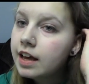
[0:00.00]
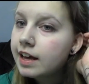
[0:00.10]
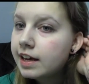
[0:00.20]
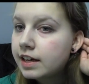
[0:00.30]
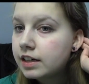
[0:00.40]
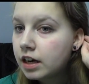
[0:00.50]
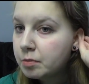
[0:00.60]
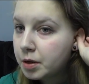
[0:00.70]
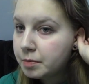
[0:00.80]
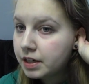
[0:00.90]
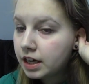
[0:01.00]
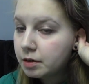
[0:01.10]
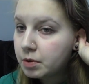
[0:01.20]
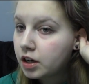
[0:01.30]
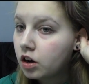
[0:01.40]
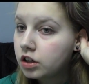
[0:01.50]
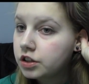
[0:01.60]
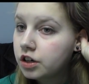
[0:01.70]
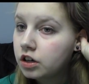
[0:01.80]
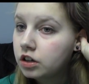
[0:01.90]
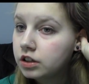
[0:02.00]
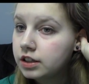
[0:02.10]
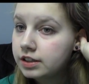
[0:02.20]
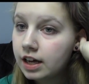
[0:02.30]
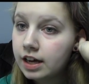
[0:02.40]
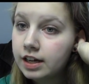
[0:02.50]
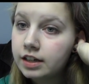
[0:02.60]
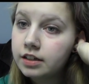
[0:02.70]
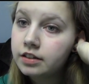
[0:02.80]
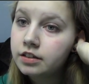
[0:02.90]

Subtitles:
And I might be getting my conch done on the side.